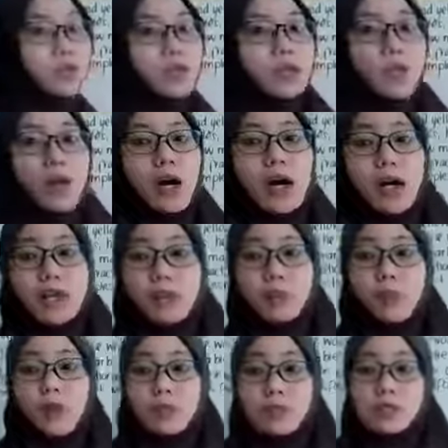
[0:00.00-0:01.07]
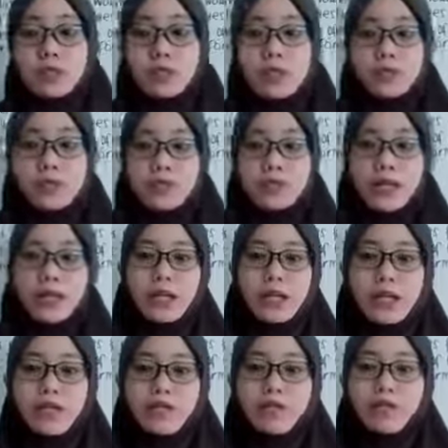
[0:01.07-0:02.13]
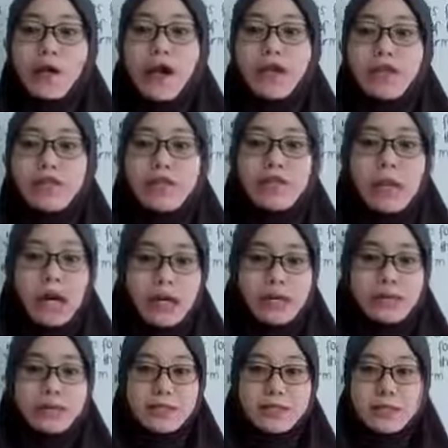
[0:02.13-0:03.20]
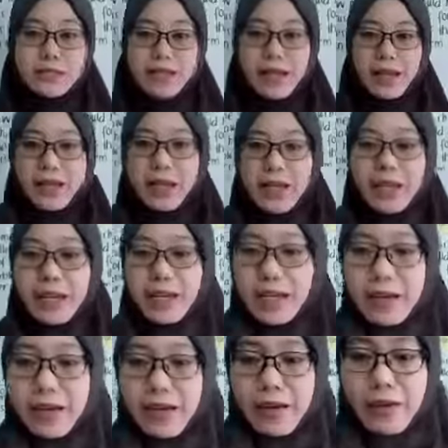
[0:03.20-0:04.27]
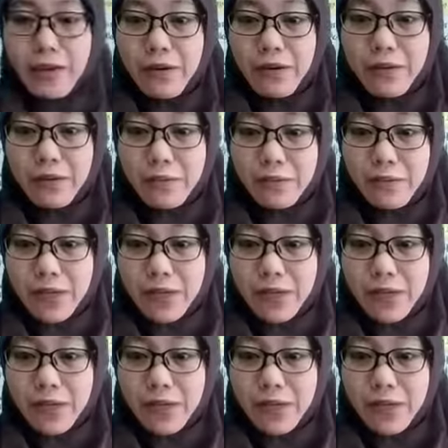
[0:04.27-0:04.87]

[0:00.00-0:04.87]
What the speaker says: see, one problem sums that give 5 marks. Okay, all